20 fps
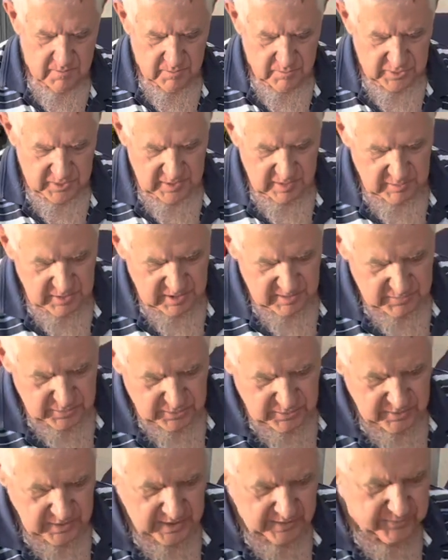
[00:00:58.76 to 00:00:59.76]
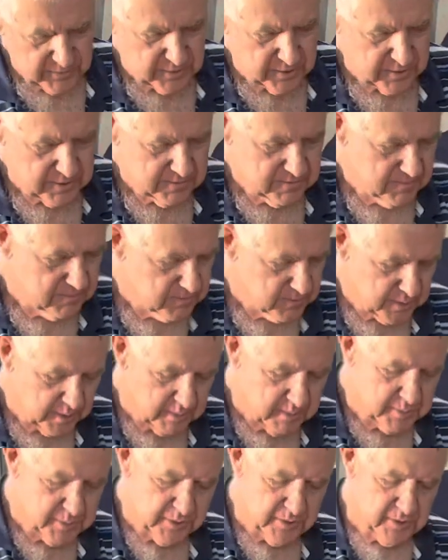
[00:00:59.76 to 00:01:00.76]
put them in the bore, have a look,
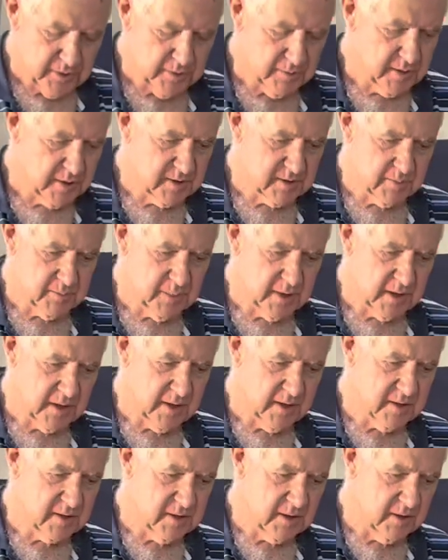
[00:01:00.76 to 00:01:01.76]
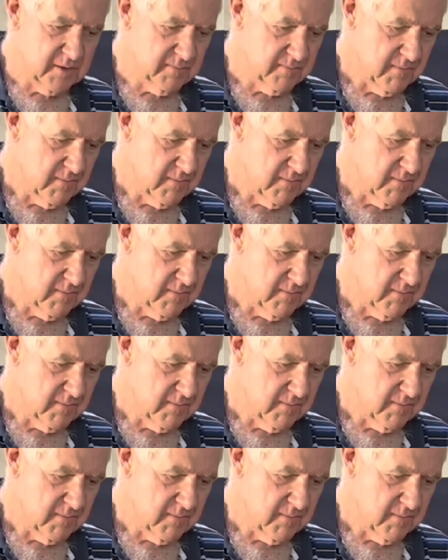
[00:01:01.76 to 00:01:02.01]
probably put new rings and big ends in.